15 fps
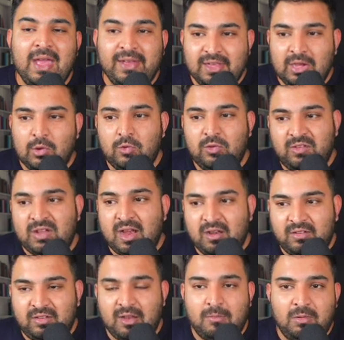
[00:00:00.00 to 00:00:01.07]
use their
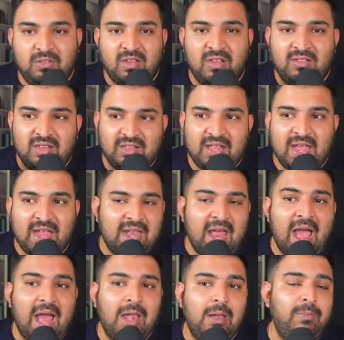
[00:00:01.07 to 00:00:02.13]
services and they can
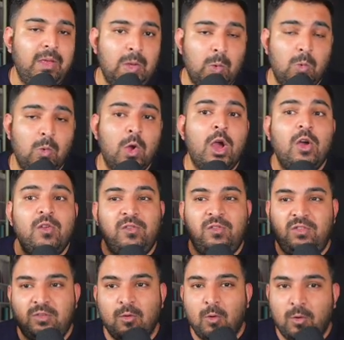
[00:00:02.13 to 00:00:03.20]
help you
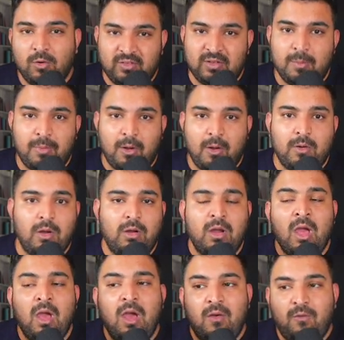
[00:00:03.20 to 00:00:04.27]
source the product
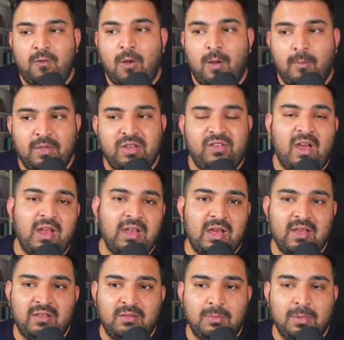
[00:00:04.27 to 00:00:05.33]
from the China
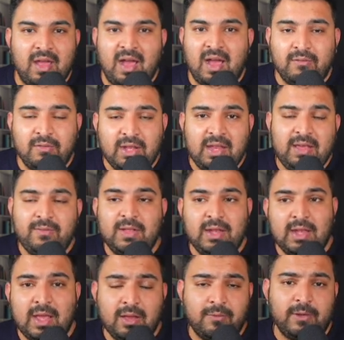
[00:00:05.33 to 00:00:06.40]
as well. I will leave the
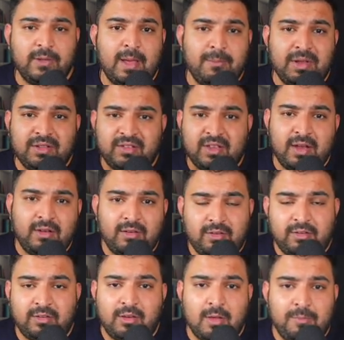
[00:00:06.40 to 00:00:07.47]
link for them inside the
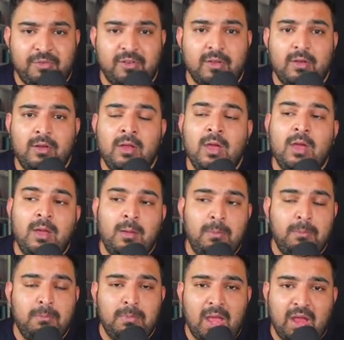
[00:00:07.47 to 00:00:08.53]
description.
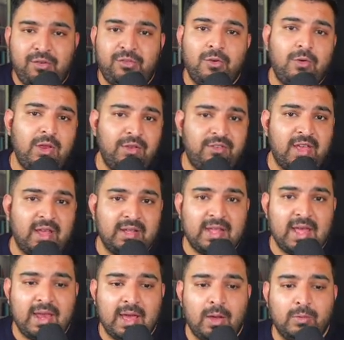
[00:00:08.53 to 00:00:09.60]
Make sure you check
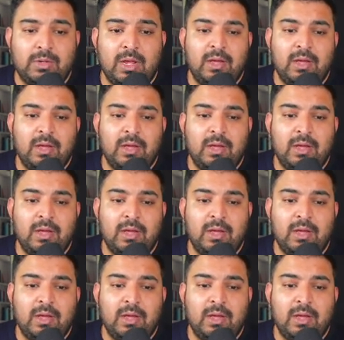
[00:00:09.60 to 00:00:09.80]
that out.